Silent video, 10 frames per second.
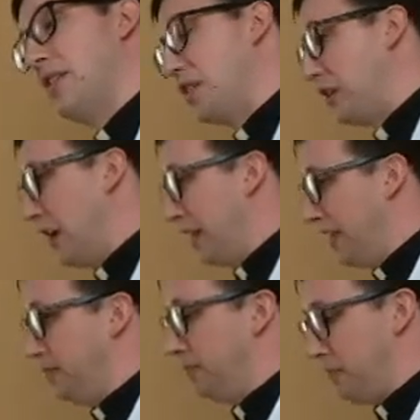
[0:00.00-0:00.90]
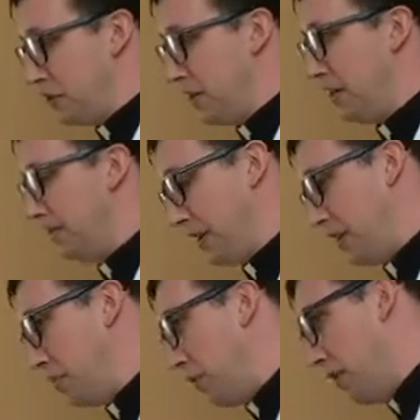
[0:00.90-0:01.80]
There's a lot of stuff
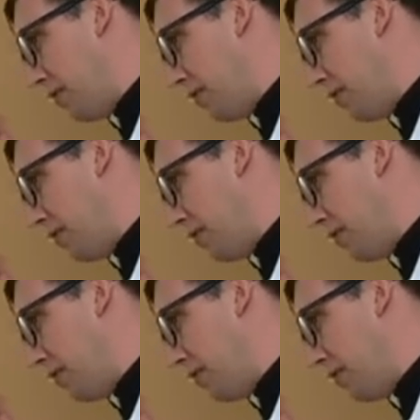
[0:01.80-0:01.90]
in the book